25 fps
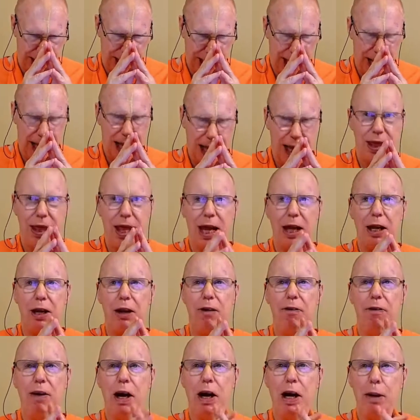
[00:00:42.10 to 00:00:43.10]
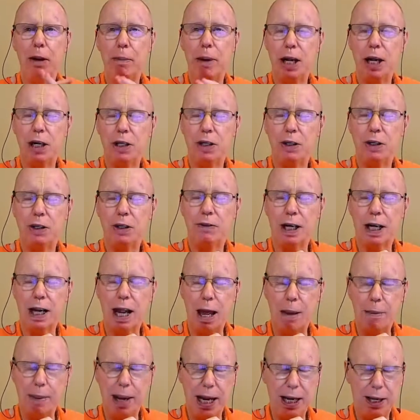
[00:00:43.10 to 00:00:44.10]
Thank you very much for
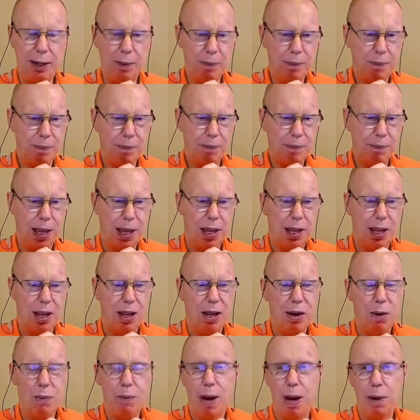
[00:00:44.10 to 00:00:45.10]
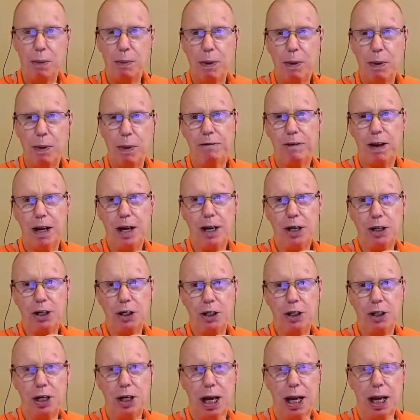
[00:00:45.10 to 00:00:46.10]
coming. When we
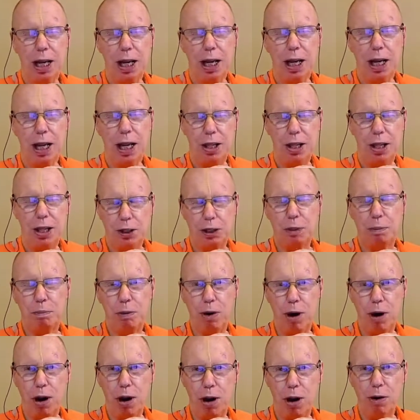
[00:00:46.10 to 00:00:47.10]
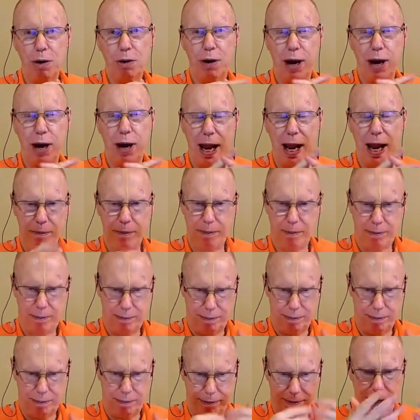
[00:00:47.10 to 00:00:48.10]
finish this program
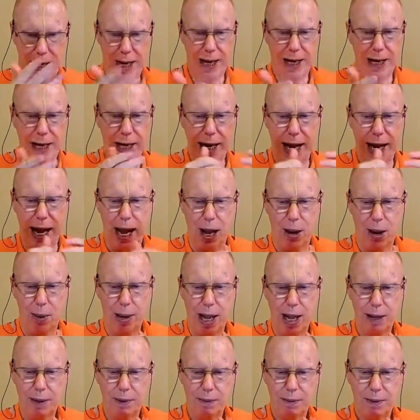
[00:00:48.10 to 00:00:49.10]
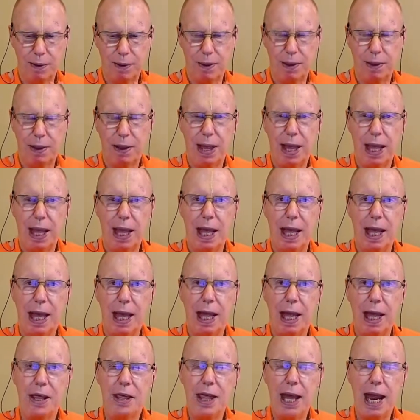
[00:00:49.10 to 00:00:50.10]
in an hour,
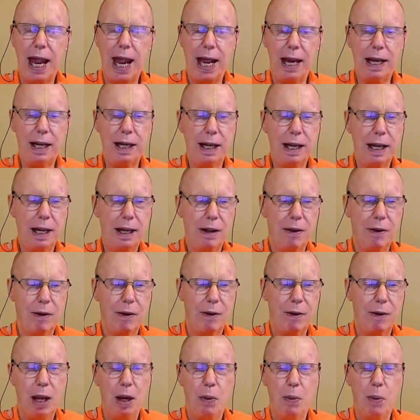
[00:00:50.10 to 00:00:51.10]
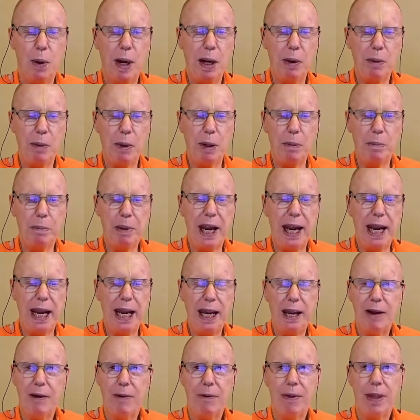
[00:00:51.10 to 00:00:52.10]
then we will be
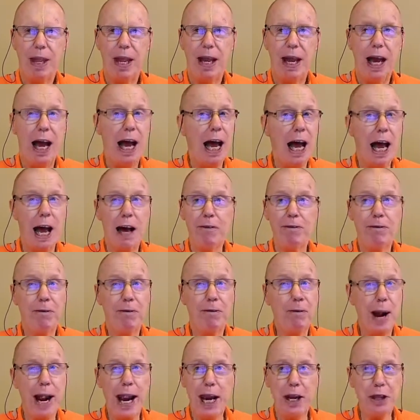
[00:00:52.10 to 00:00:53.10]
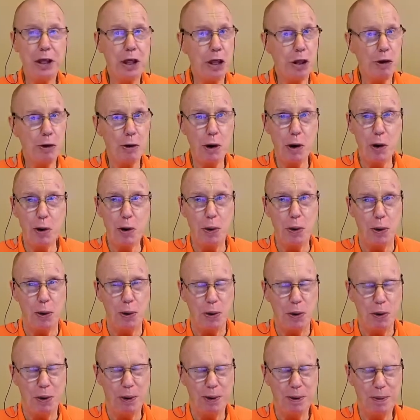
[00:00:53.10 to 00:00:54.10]
halfway through,
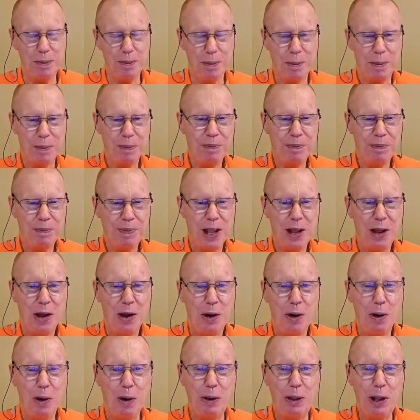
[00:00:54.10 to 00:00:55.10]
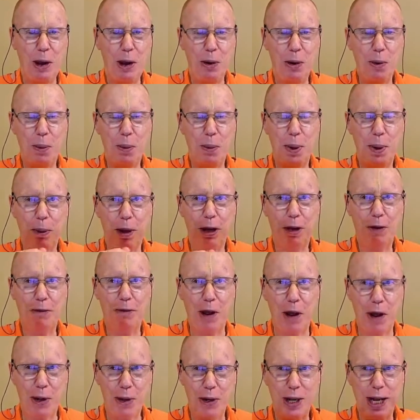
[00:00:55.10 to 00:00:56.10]
although we will have
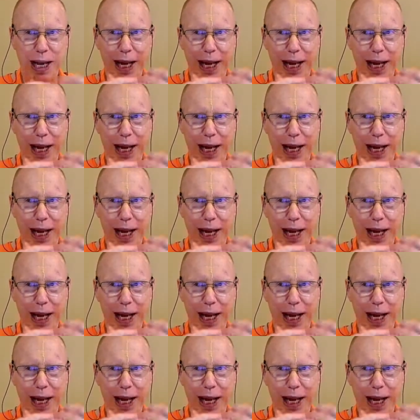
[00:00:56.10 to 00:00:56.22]
only